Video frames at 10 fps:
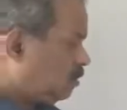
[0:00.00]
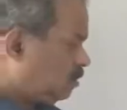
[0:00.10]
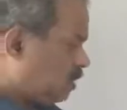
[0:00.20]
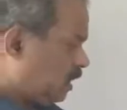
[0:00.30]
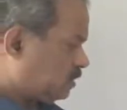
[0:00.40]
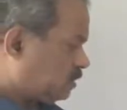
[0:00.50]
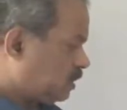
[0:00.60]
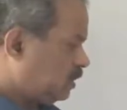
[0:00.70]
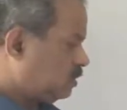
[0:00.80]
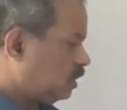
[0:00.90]
X
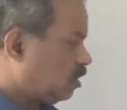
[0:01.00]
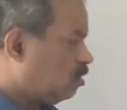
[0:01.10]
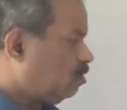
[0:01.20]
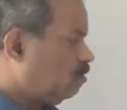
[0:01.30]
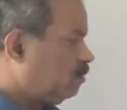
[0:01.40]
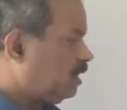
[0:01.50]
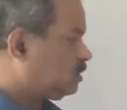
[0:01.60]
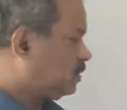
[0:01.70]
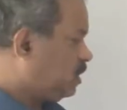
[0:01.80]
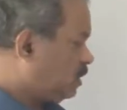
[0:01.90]
0
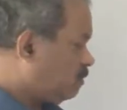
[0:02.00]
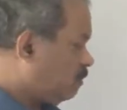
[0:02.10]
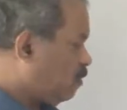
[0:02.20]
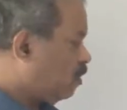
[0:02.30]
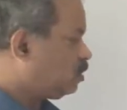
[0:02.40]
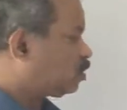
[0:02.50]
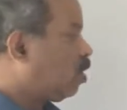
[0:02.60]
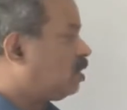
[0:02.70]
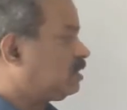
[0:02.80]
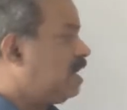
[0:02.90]
means points
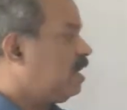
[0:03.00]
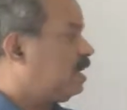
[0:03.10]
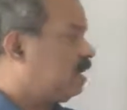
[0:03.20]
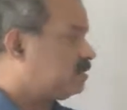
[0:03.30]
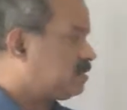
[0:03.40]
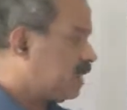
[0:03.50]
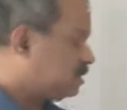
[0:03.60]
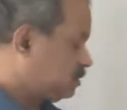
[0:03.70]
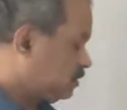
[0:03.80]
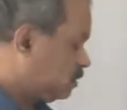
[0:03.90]
on the
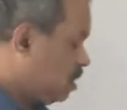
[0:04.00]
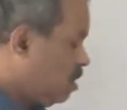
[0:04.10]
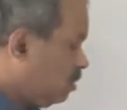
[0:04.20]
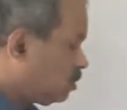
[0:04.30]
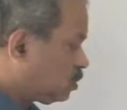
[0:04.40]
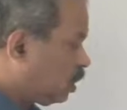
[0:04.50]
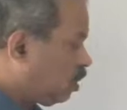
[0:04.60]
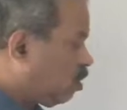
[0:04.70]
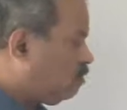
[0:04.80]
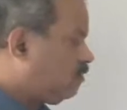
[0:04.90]
x-axis.
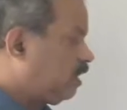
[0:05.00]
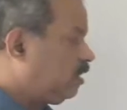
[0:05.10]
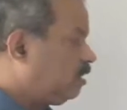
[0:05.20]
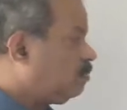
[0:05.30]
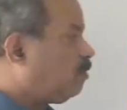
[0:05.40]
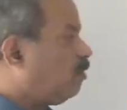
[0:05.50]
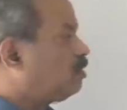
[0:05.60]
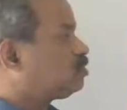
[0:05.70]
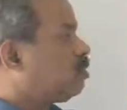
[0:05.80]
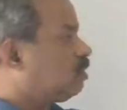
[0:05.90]
0y
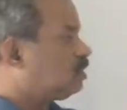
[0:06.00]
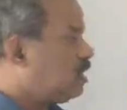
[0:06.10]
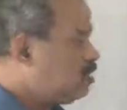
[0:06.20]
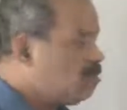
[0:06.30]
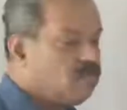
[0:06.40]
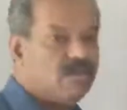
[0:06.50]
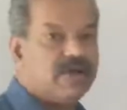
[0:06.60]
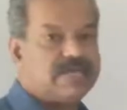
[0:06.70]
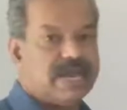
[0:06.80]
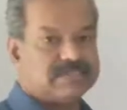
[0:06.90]
points on the
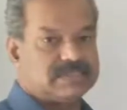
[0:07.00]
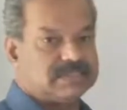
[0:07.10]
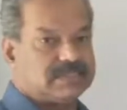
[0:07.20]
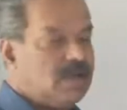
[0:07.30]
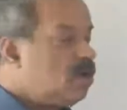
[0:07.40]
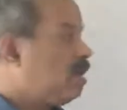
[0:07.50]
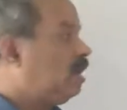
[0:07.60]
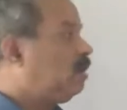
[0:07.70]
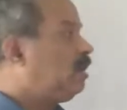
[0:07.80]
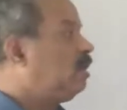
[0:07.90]
y-axis.
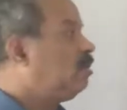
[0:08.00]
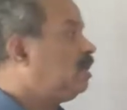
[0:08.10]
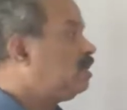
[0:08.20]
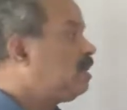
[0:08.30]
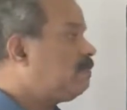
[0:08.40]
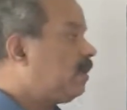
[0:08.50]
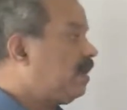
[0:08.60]
In the